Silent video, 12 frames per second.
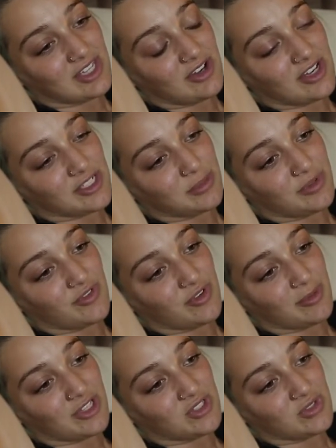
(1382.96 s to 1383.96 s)
the hospital
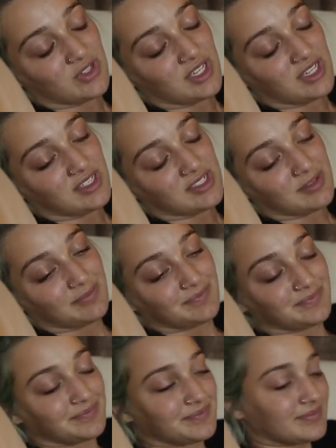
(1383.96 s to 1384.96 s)
for about 2 days,
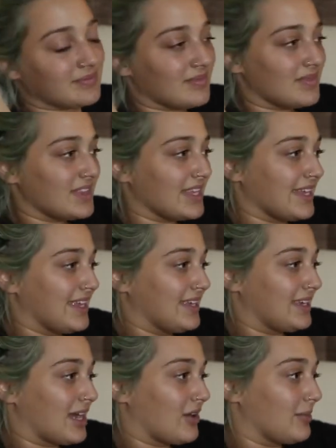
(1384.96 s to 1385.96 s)

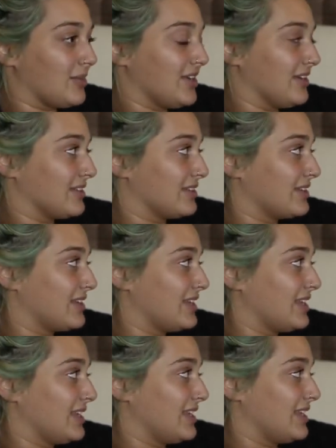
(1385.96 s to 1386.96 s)
and now I'm here.
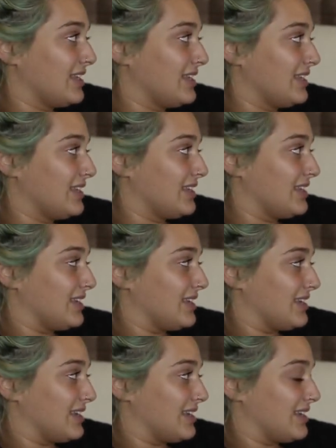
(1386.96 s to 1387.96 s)

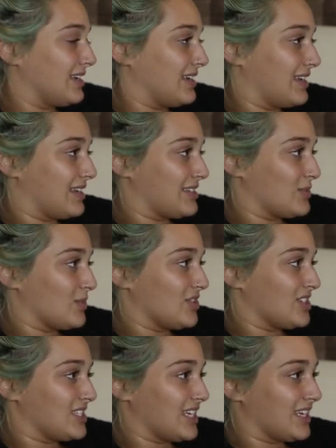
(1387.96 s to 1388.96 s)
And I guess we'll
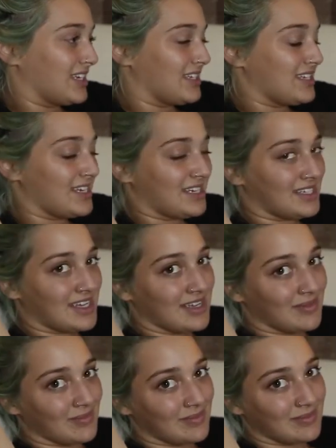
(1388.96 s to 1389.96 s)
just take it a day at a
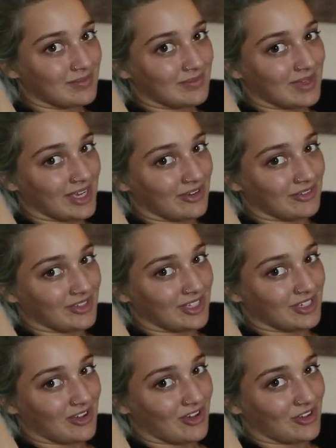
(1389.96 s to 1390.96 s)
time. I don't
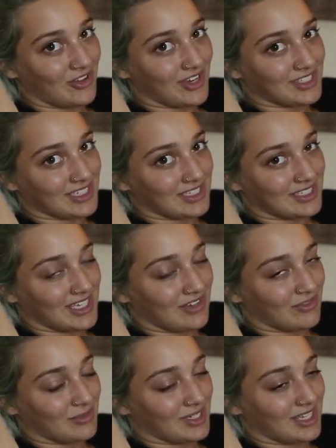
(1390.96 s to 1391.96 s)
really know how long it's going to
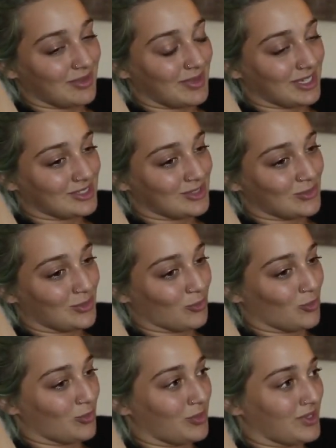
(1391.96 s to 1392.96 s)
take for me to get back to
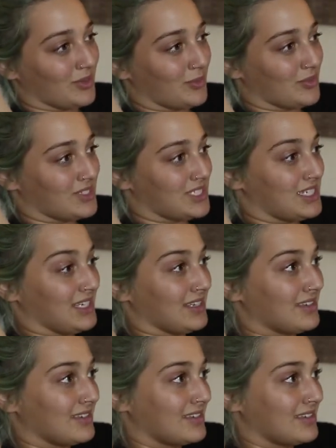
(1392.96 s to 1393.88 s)
normal, but we'll see.